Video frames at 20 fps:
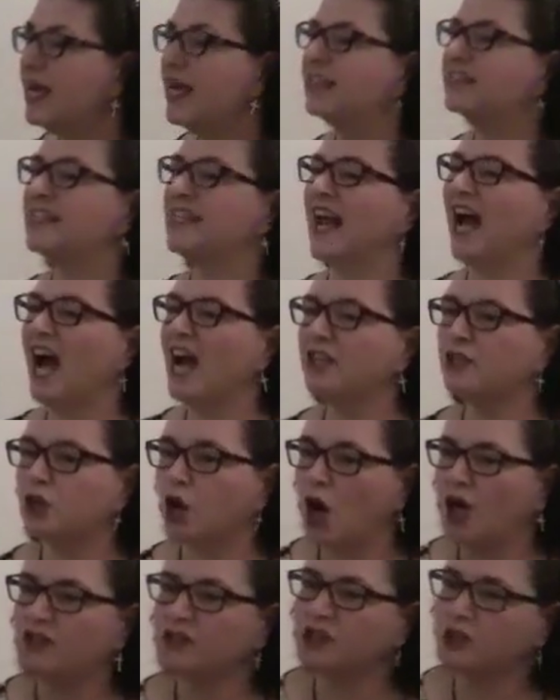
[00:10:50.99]
It's an
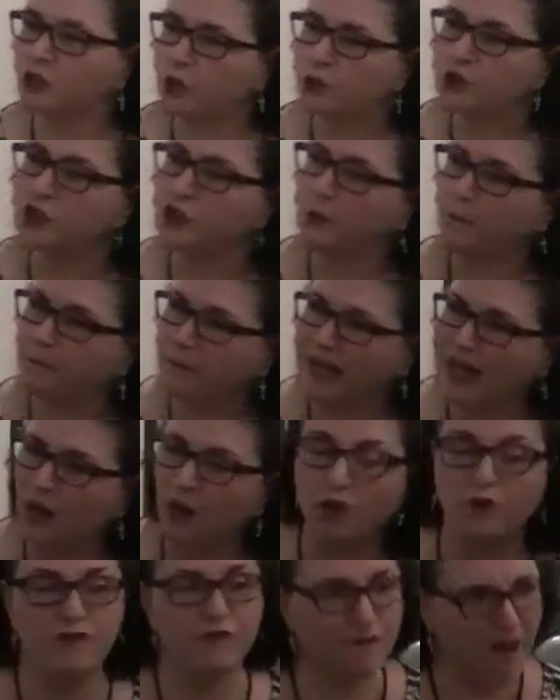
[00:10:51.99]
unconstitutional
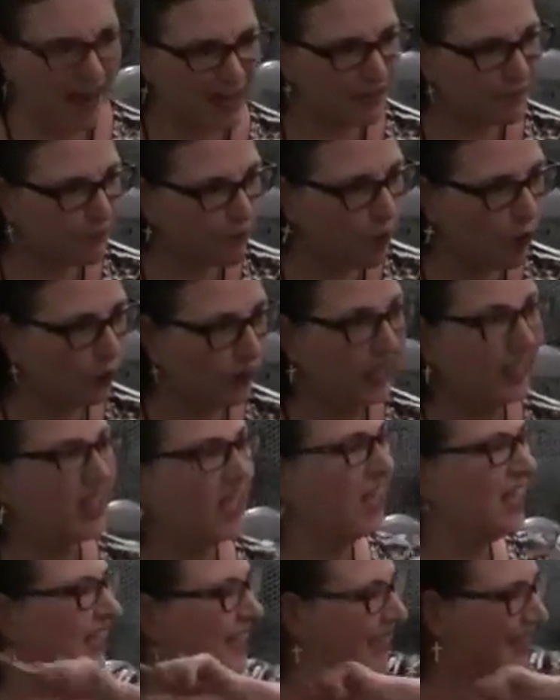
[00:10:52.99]
bill. Fight for it.
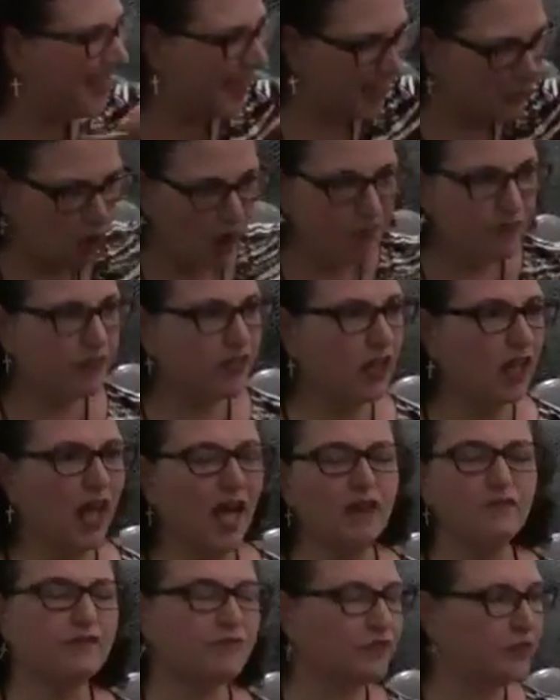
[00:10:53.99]
Get off
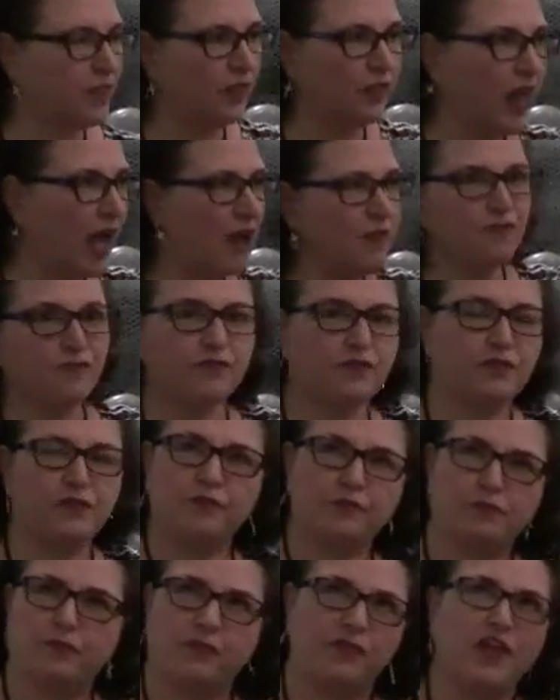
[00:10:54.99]
the life
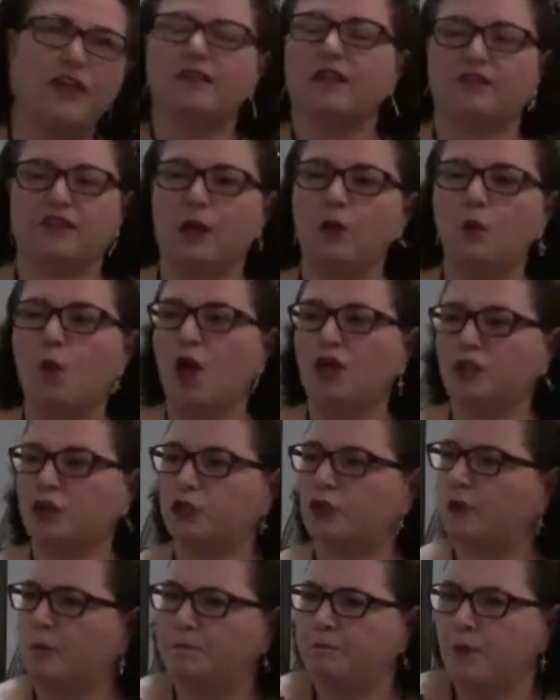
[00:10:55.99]
thing that they want
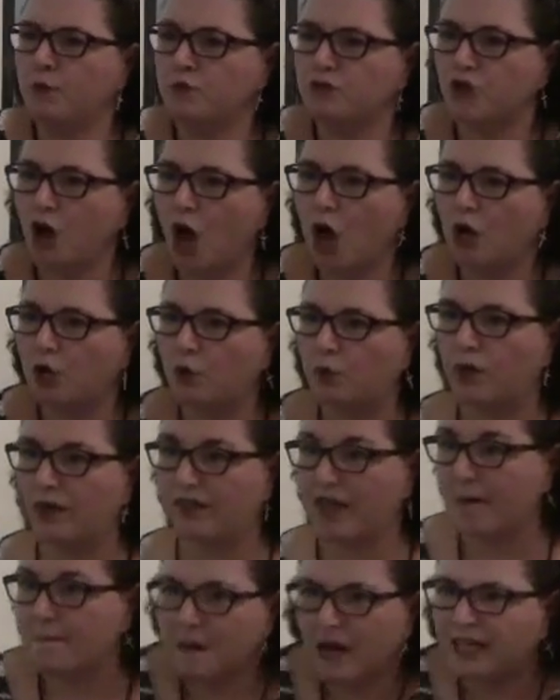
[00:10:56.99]
you, the boondoggle with,
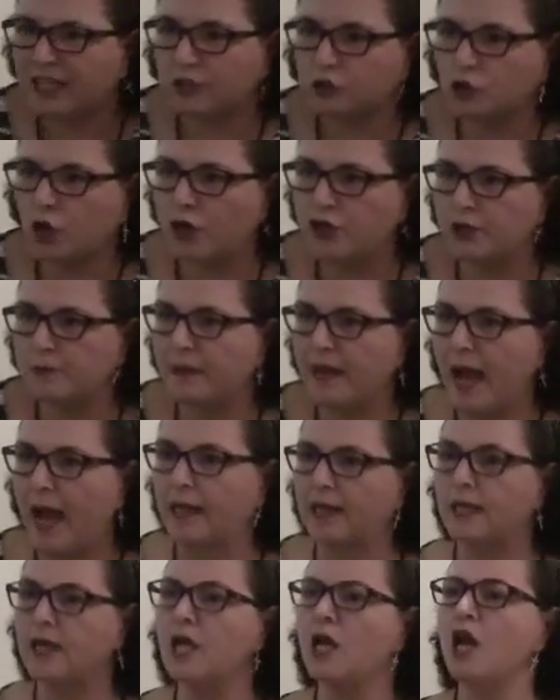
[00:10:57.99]
that monkey's on your
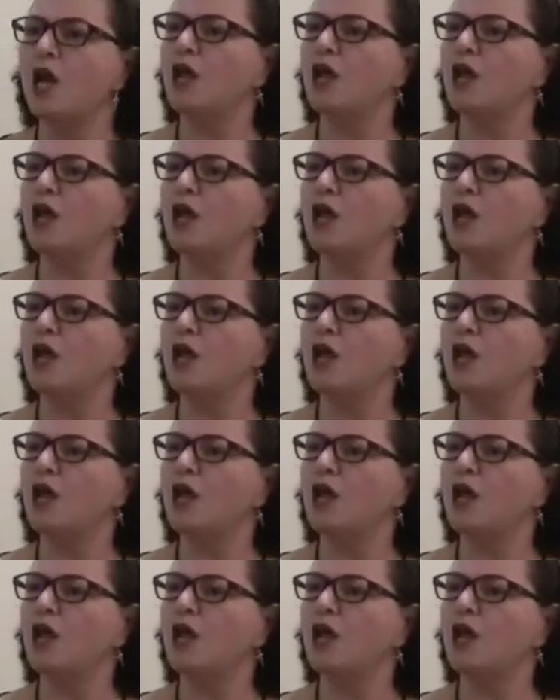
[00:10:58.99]
back.